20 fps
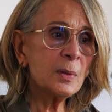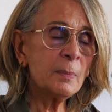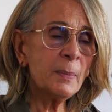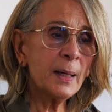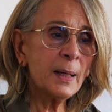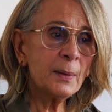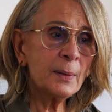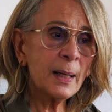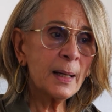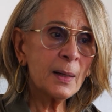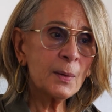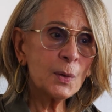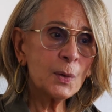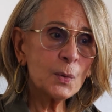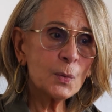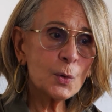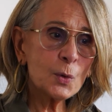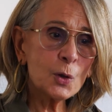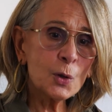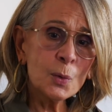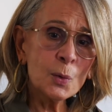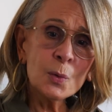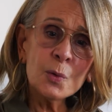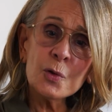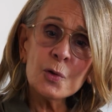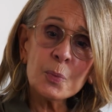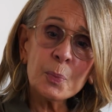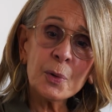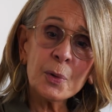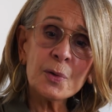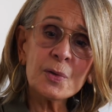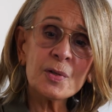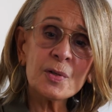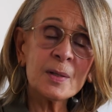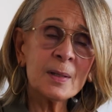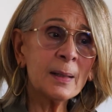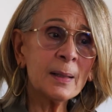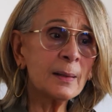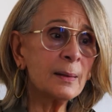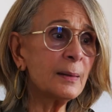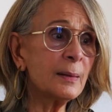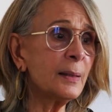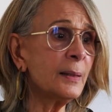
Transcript: about how you choose personnel